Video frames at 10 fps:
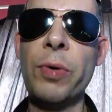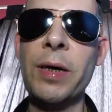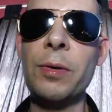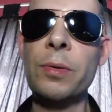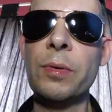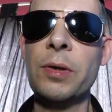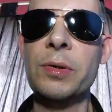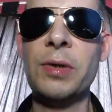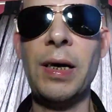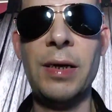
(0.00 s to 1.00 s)
Riggle,
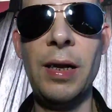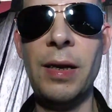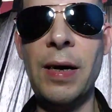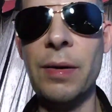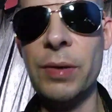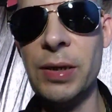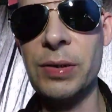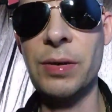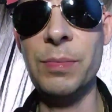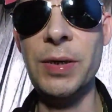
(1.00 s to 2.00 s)
who's an
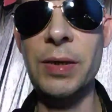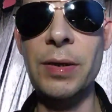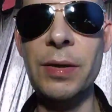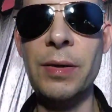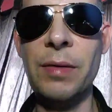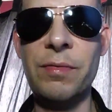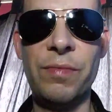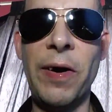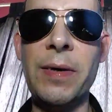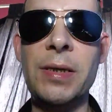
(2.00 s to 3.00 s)
hilarious comedian, who's
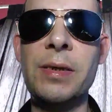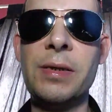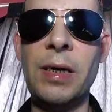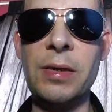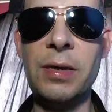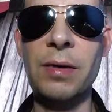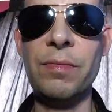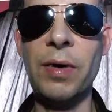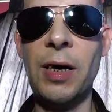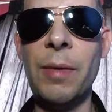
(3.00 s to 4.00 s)
very distinctive.